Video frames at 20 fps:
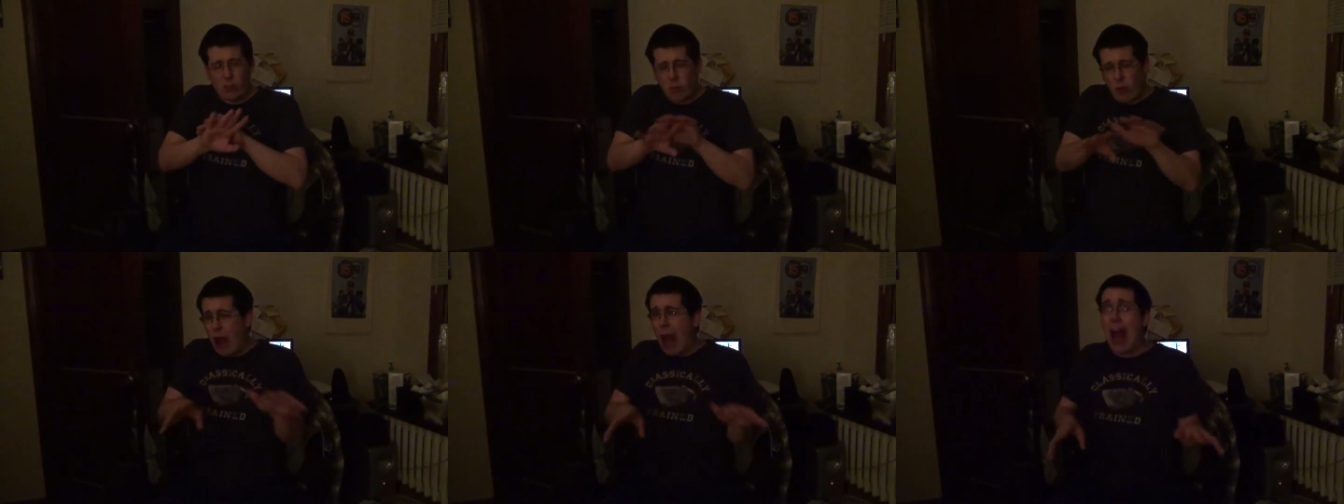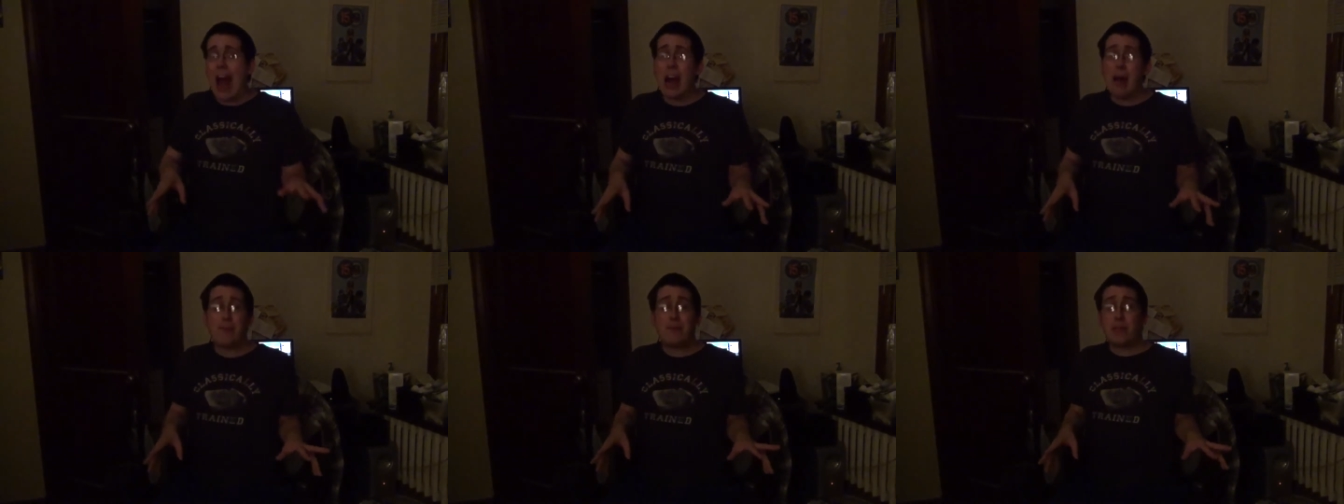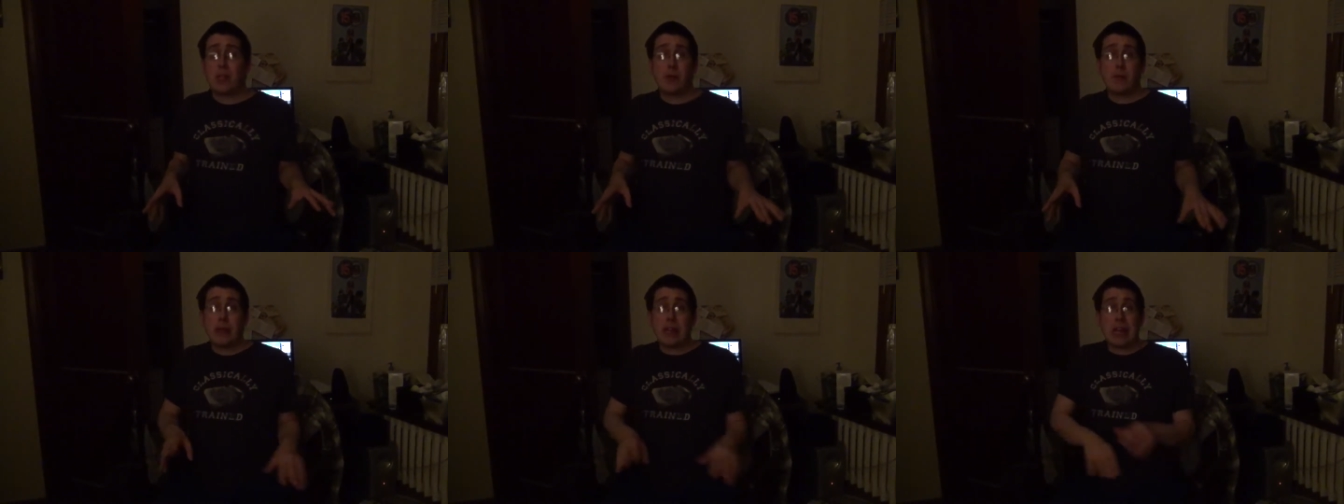crap
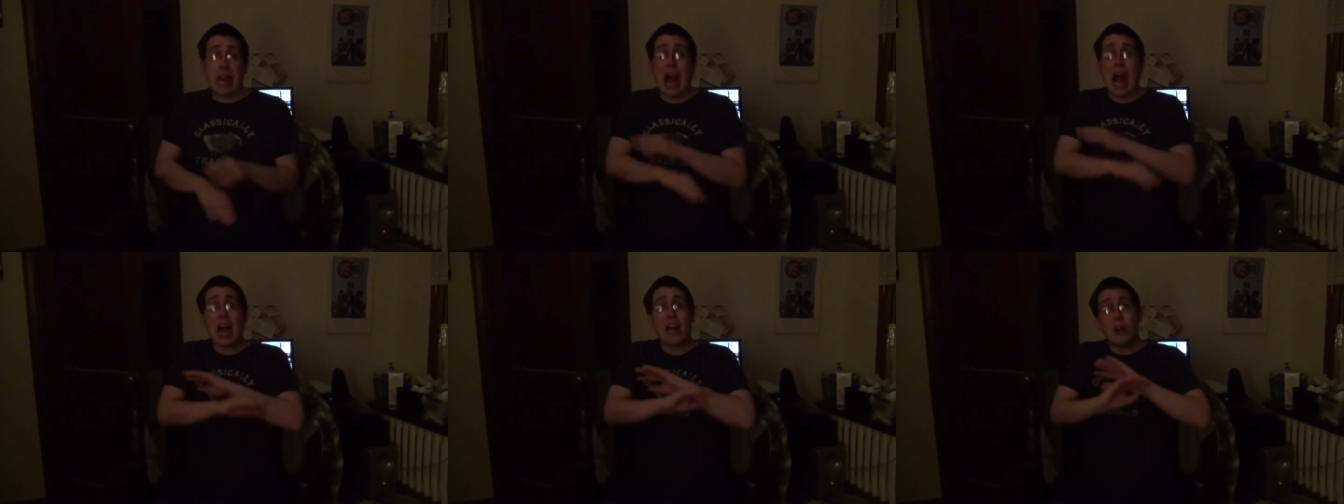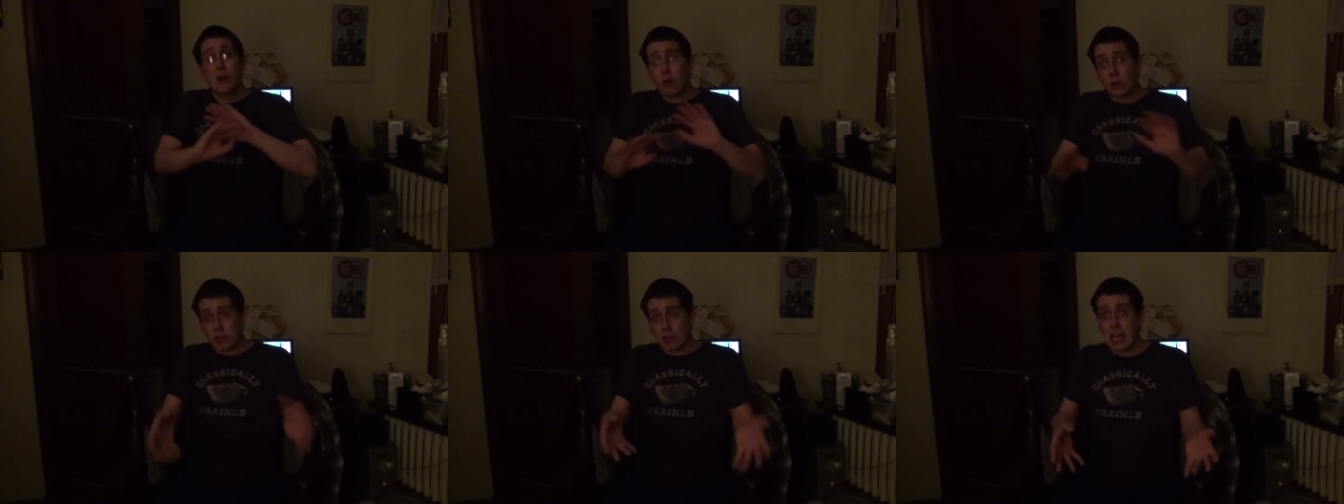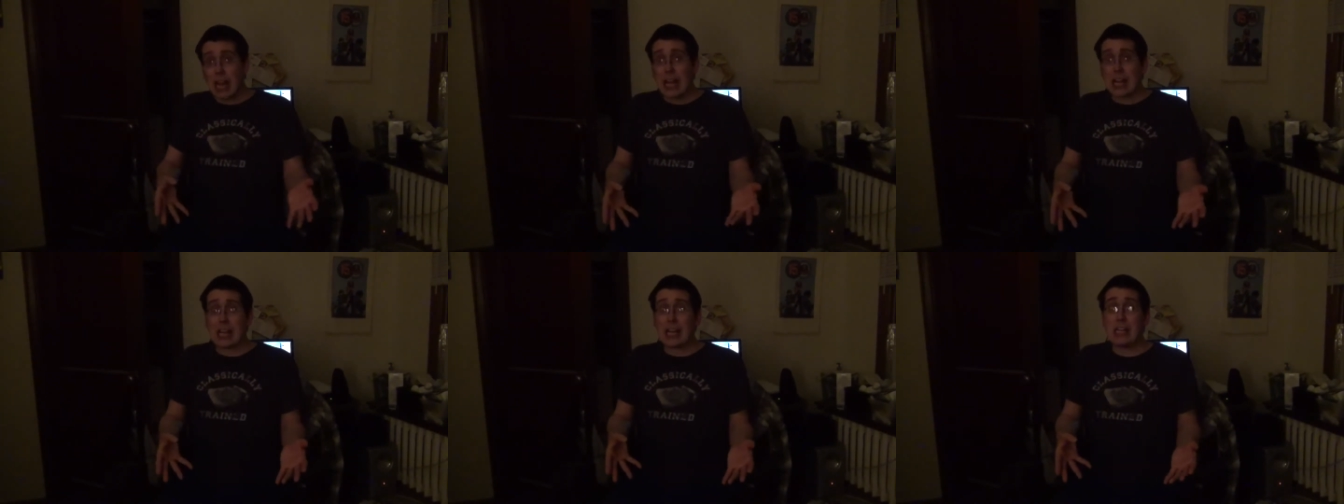to me. I don't
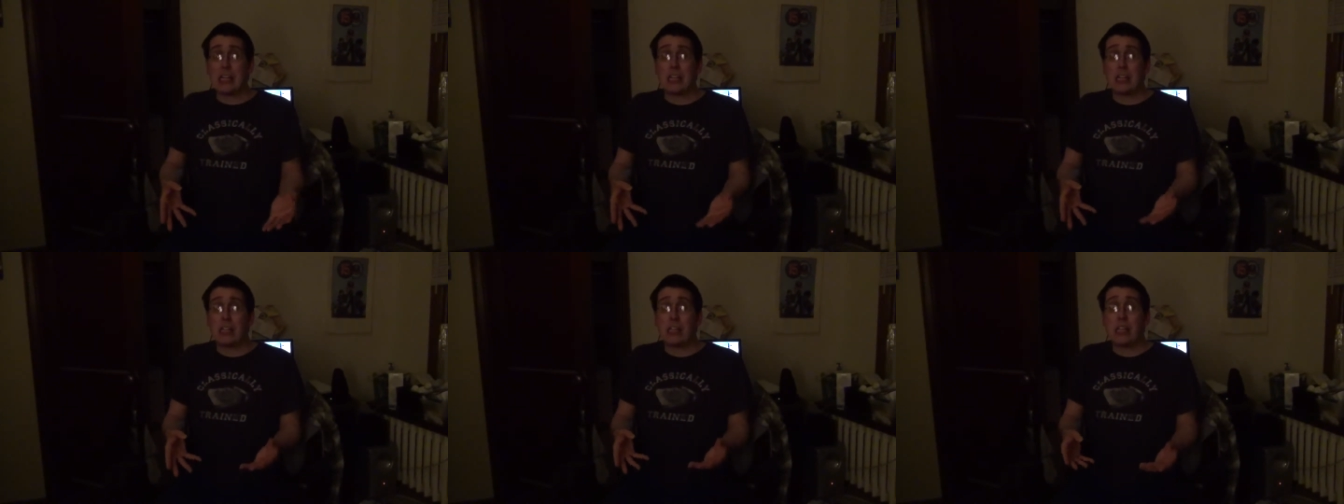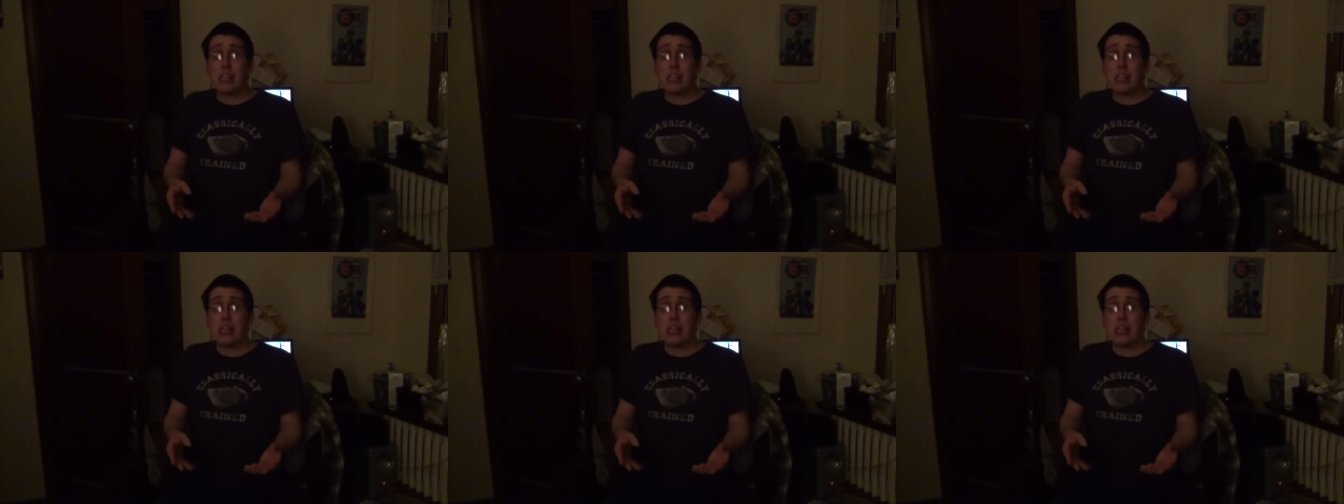like it.